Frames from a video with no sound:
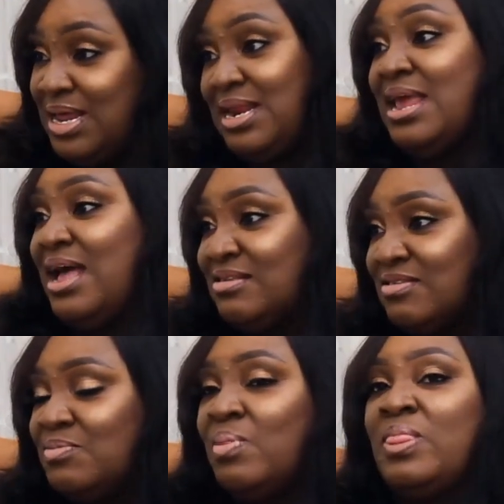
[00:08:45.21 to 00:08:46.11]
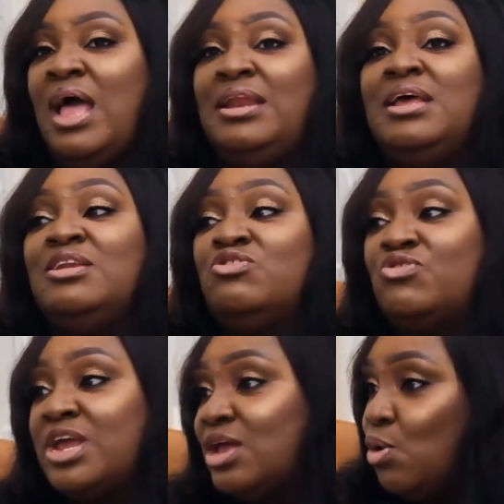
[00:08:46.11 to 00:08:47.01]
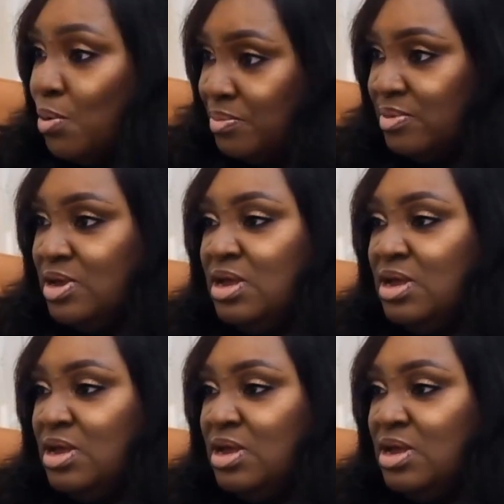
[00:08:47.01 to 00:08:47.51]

that he has and then trek home.